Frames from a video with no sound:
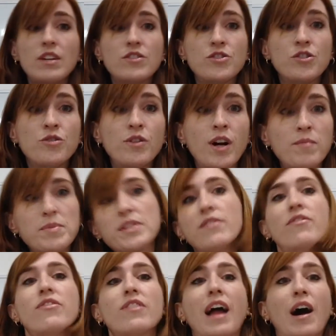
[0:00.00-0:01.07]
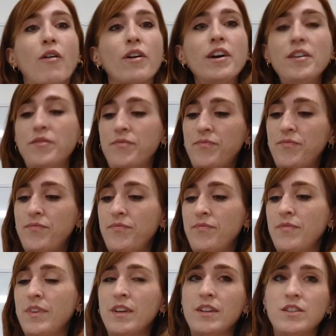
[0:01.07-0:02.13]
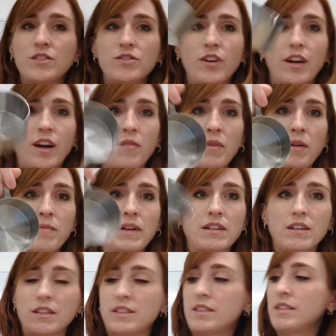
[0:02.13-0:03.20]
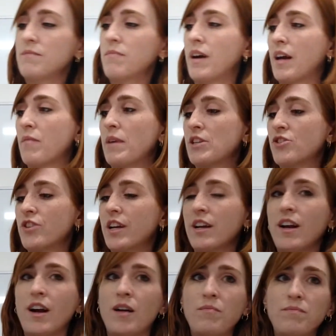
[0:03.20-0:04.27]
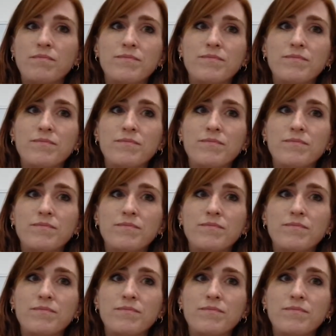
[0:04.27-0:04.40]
2 cups of flour. So I got my measuring cup.